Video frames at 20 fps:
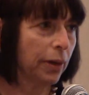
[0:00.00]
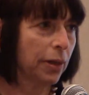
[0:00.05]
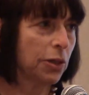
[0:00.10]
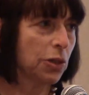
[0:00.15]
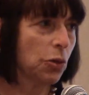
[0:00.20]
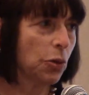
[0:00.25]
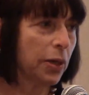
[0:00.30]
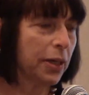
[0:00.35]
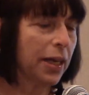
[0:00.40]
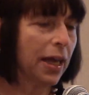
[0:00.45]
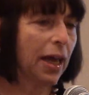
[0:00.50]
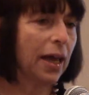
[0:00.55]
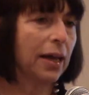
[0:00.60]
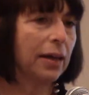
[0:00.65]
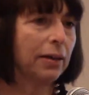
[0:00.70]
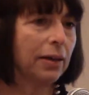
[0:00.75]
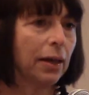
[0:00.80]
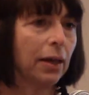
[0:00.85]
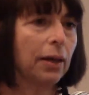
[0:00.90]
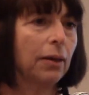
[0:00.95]
So
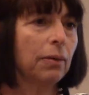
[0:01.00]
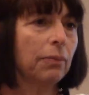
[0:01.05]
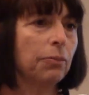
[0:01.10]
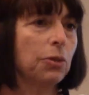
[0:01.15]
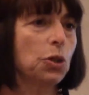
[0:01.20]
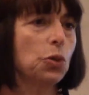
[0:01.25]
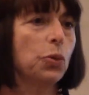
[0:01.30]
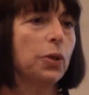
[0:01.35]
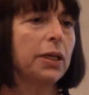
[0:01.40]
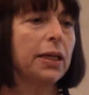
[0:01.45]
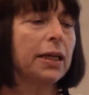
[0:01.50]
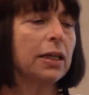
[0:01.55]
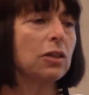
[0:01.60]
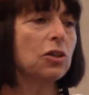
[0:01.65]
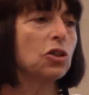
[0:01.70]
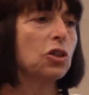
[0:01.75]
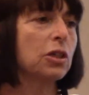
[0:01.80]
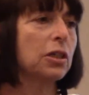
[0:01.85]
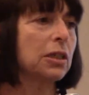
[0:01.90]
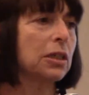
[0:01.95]
again, between
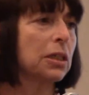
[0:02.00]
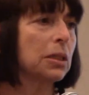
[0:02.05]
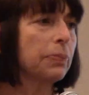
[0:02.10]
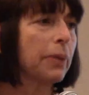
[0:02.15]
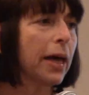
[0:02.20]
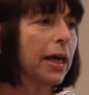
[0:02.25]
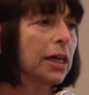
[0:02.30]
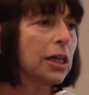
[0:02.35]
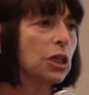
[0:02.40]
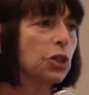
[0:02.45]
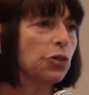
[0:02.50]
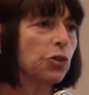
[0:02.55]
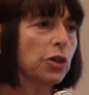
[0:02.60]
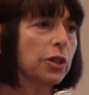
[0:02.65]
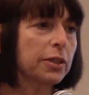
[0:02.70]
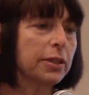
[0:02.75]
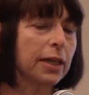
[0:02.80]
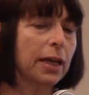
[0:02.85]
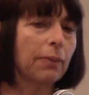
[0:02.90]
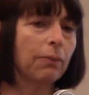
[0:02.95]
English and Spanish, for
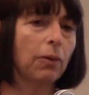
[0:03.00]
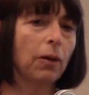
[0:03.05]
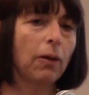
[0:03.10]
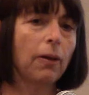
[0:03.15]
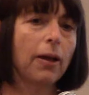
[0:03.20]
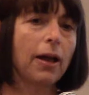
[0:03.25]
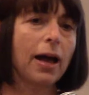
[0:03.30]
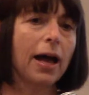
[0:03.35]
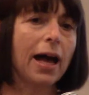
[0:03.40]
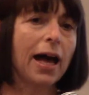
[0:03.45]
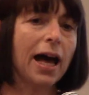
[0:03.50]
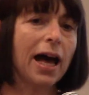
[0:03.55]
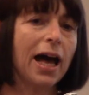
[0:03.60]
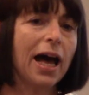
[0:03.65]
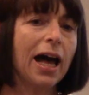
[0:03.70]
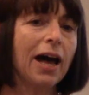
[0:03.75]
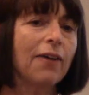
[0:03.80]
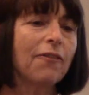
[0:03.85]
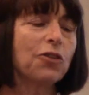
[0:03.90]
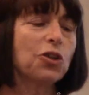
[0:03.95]
example,
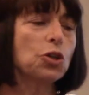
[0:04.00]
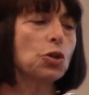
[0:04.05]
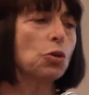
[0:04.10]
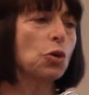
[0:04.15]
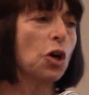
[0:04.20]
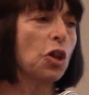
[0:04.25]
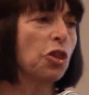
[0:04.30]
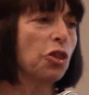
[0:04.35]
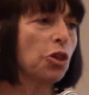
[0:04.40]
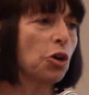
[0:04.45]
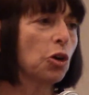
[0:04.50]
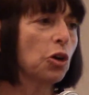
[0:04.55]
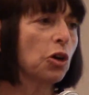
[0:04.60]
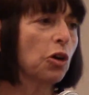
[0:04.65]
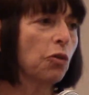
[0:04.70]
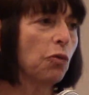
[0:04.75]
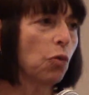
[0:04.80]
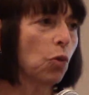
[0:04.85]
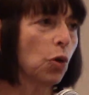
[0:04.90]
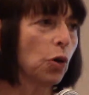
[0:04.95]
1/2 to 1/3
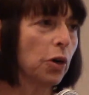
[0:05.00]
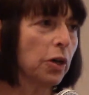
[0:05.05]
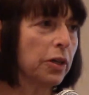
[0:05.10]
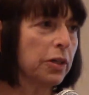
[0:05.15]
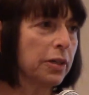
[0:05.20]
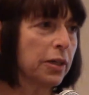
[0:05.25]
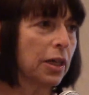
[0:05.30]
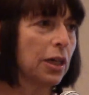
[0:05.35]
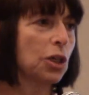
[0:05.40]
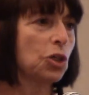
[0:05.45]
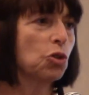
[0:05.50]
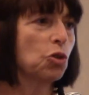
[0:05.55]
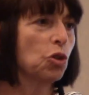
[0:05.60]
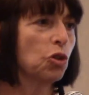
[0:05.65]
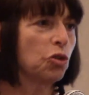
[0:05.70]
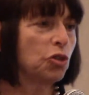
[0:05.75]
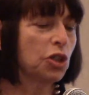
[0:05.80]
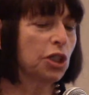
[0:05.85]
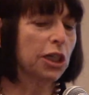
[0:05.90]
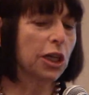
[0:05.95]
of words sort
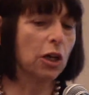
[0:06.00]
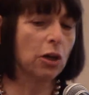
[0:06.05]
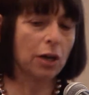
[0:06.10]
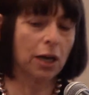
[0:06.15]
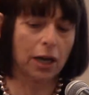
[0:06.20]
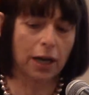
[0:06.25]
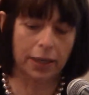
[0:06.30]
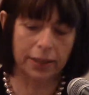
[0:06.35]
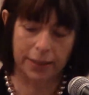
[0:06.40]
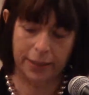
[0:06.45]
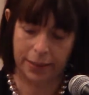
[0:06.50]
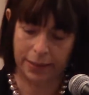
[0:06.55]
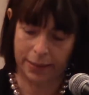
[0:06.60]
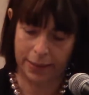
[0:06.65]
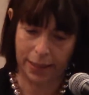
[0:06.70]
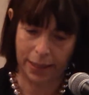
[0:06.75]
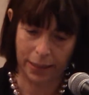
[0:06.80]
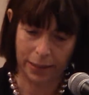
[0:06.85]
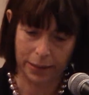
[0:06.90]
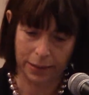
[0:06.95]
of share cognate
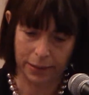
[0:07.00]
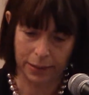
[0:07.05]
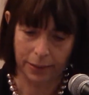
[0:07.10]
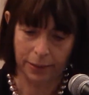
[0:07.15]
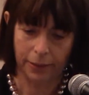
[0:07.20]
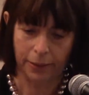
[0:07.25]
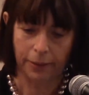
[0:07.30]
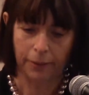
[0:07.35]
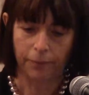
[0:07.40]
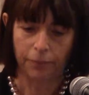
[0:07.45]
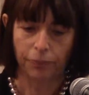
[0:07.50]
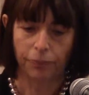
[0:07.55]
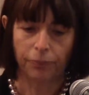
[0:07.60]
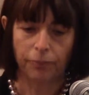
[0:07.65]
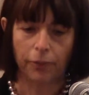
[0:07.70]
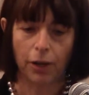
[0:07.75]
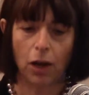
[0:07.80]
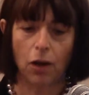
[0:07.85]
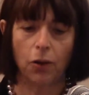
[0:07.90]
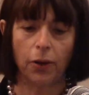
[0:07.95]
status.
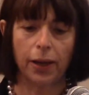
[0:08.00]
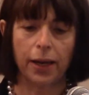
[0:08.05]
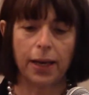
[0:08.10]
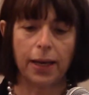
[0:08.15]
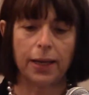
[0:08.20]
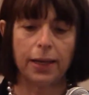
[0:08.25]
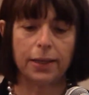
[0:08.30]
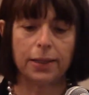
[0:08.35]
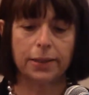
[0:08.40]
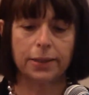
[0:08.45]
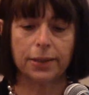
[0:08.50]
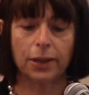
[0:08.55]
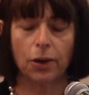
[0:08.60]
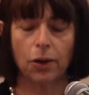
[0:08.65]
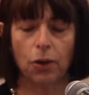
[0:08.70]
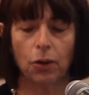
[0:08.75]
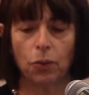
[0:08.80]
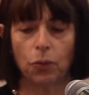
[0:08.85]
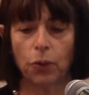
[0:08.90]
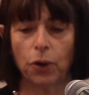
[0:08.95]
Okay,
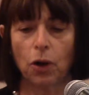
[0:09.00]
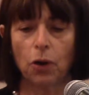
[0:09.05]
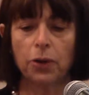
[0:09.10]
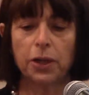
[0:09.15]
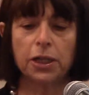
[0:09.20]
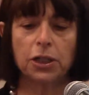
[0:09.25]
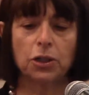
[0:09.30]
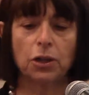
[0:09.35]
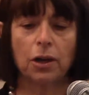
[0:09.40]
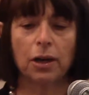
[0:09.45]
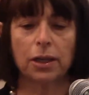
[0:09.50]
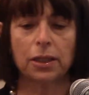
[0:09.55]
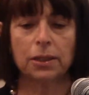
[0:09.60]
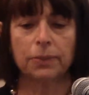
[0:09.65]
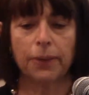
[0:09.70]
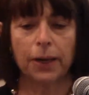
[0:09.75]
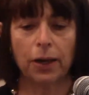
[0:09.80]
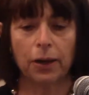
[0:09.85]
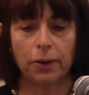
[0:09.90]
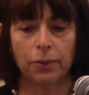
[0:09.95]
so we already talked
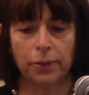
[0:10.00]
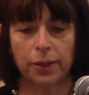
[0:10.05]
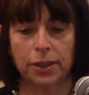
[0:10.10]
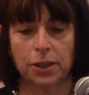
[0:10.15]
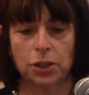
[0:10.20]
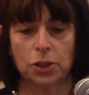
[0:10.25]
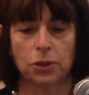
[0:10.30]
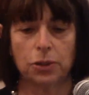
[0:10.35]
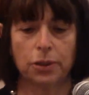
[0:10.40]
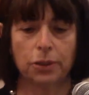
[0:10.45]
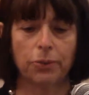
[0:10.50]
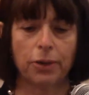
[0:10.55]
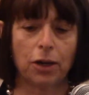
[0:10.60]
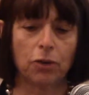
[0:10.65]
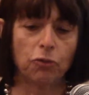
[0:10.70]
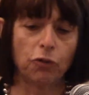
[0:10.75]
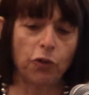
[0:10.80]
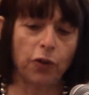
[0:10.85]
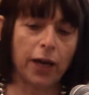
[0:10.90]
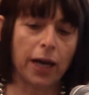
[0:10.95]
about issues
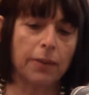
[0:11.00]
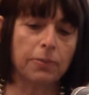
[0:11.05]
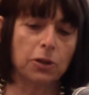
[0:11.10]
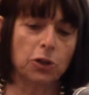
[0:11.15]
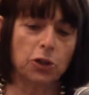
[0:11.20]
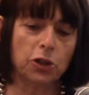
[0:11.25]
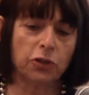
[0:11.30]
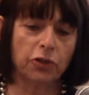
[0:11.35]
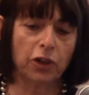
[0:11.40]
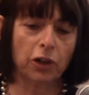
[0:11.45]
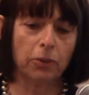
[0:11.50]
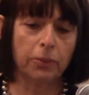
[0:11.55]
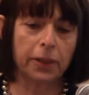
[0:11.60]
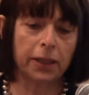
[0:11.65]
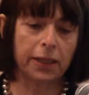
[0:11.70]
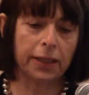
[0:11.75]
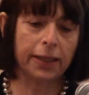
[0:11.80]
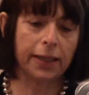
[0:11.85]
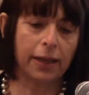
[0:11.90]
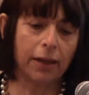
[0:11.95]
around vocabulary development
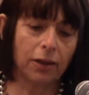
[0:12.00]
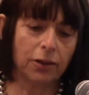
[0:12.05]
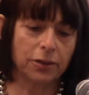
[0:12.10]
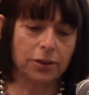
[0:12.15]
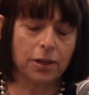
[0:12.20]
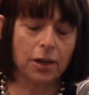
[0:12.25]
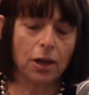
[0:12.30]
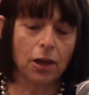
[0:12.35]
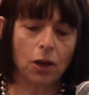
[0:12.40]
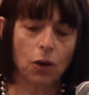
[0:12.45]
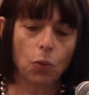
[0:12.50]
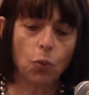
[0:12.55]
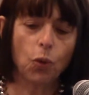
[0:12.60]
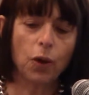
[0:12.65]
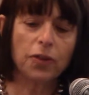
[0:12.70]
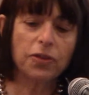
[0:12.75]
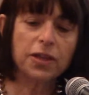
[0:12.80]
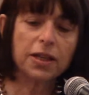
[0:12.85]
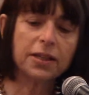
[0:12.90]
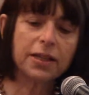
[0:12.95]
in ELs.
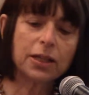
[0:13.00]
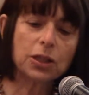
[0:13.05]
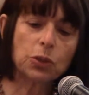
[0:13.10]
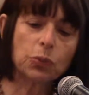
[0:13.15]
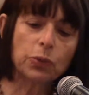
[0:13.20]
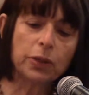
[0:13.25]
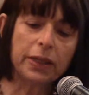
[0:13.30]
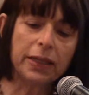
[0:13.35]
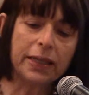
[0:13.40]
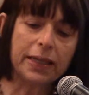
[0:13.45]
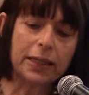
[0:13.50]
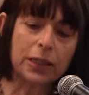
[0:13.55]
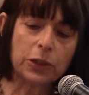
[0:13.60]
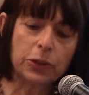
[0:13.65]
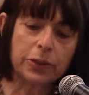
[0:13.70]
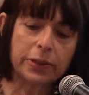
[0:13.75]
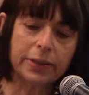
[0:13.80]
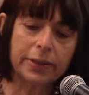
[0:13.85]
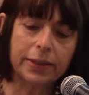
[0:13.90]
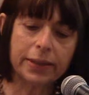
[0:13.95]
One thing that's really
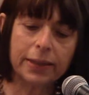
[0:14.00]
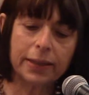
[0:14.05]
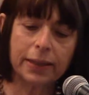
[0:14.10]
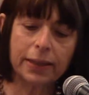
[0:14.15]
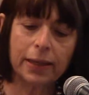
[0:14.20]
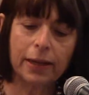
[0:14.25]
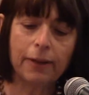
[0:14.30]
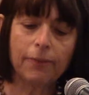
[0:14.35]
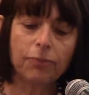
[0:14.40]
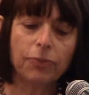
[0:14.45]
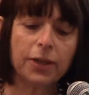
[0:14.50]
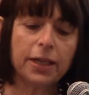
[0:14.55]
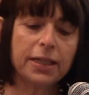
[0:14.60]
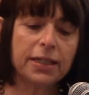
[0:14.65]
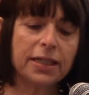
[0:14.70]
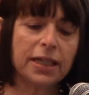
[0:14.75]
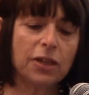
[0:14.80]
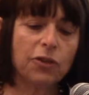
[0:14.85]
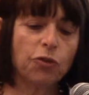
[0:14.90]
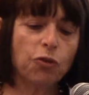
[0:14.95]
interesting is
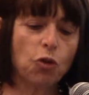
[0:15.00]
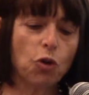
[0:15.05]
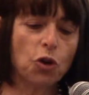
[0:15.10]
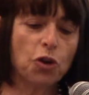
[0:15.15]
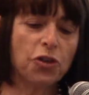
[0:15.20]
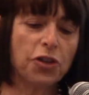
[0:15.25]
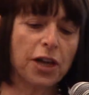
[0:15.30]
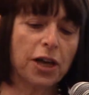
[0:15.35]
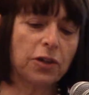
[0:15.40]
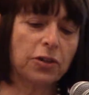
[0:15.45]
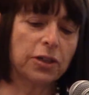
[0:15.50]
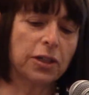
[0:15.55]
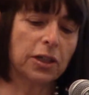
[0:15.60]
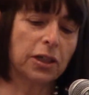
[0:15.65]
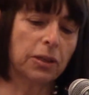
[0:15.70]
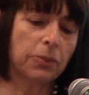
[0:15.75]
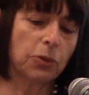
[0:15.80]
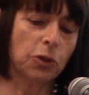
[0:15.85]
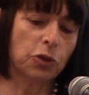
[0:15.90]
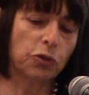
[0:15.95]
that 4,000 of
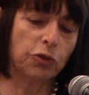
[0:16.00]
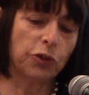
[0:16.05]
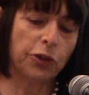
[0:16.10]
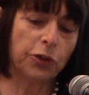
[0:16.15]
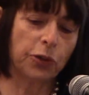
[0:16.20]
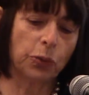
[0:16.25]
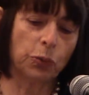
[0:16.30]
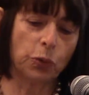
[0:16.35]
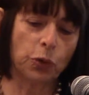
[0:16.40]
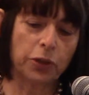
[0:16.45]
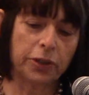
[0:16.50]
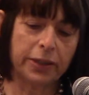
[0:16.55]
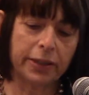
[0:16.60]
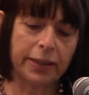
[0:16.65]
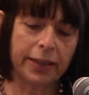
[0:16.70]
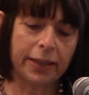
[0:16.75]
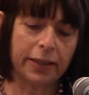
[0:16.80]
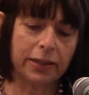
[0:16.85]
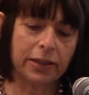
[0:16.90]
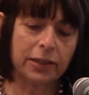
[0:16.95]
the most frequent words in
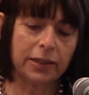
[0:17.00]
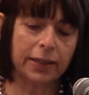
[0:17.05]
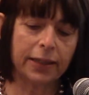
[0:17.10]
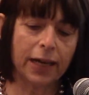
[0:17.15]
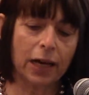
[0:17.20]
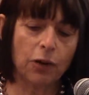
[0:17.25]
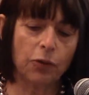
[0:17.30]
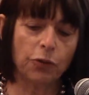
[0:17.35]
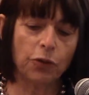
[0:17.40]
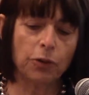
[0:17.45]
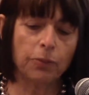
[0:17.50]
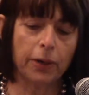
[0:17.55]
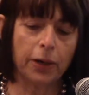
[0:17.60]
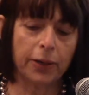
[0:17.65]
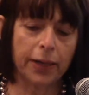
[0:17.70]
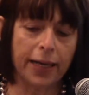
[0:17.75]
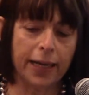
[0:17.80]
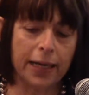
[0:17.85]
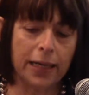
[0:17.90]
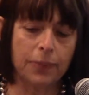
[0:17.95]
English account for
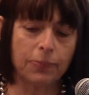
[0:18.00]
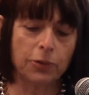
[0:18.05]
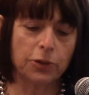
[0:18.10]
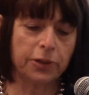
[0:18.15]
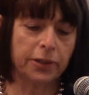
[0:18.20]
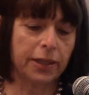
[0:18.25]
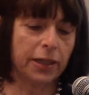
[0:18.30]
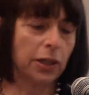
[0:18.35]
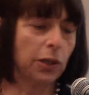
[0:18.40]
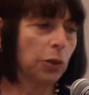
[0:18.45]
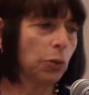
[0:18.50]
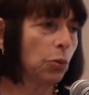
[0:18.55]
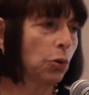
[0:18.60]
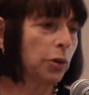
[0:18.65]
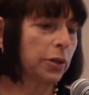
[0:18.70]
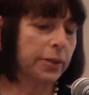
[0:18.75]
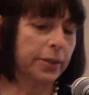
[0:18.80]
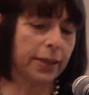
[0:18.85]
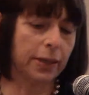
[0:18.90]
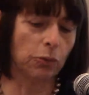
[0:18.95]
about 80% of the
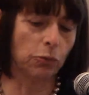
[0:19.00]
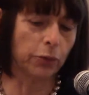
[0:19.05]
words that